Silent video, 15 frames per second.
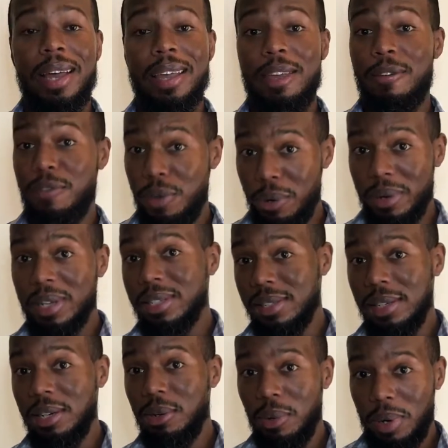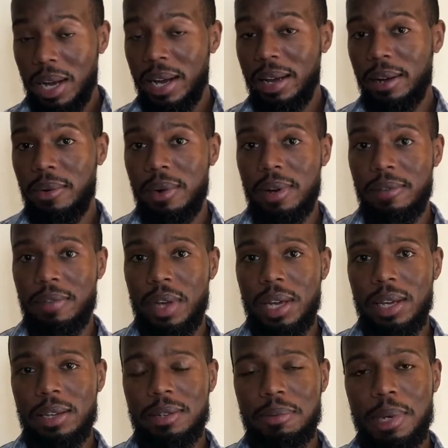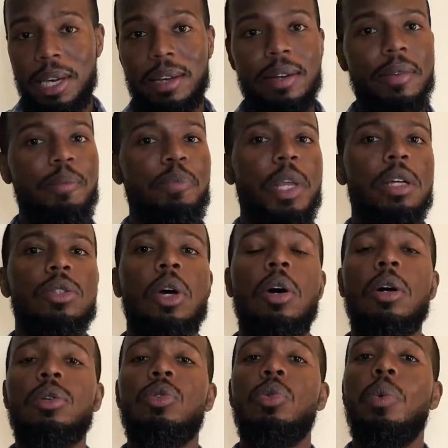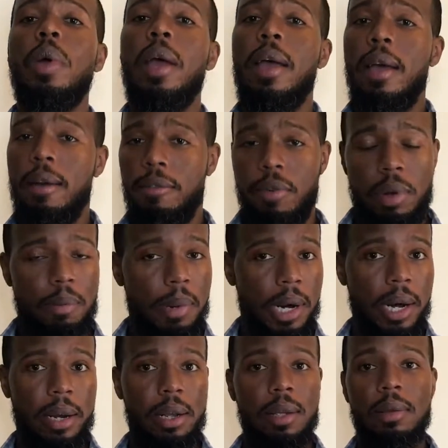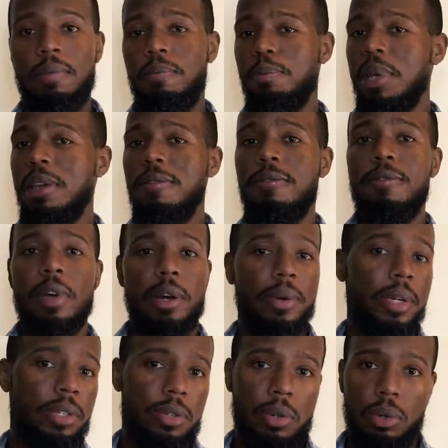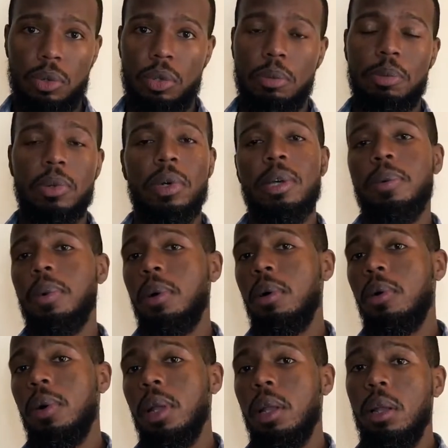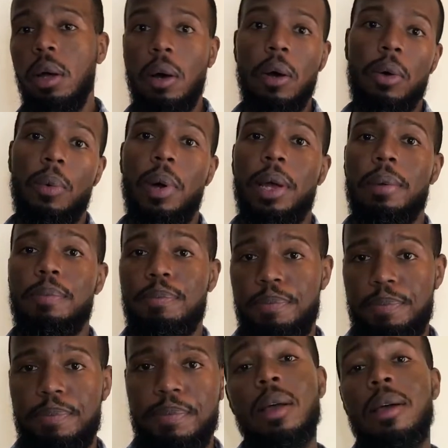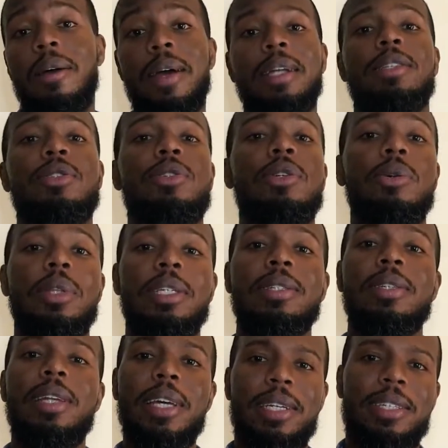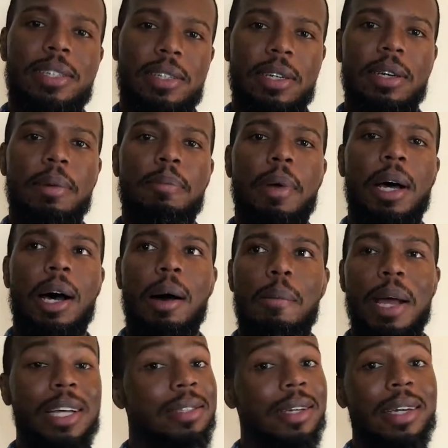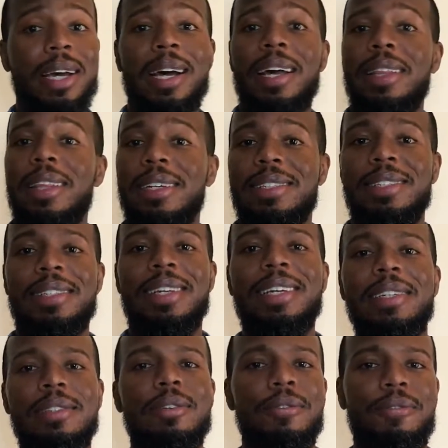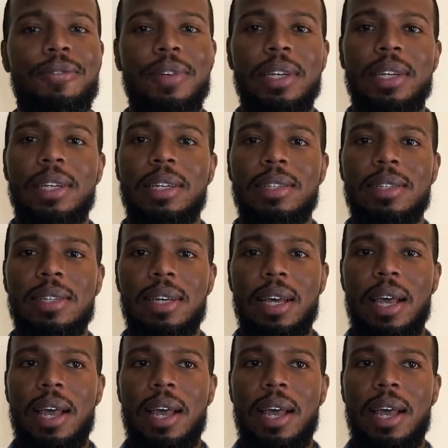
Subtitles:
if you're a single guy going to Vegas, man, talk to everybody. Be very sociable. It will go a long way. All right, so this next tip, as a guy that's into fitness,